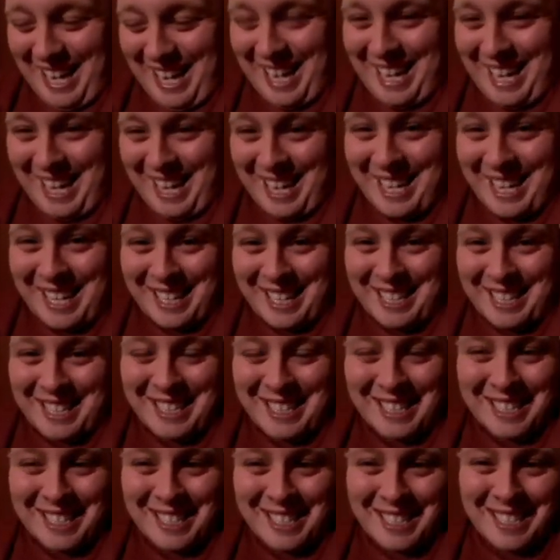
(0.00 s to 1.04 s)

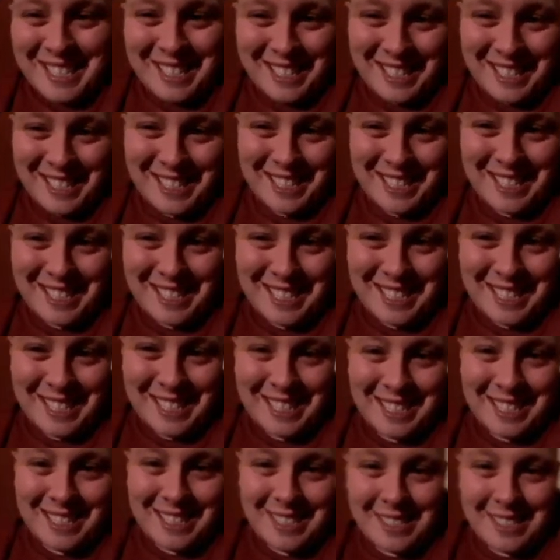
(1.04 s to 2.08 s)

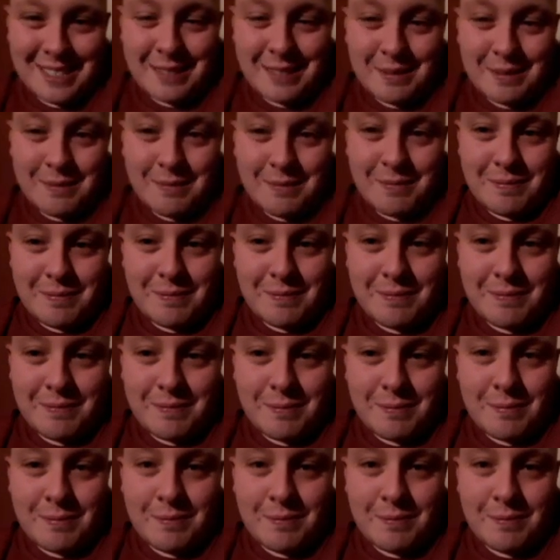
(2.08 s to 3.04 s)
The person shown says nothing.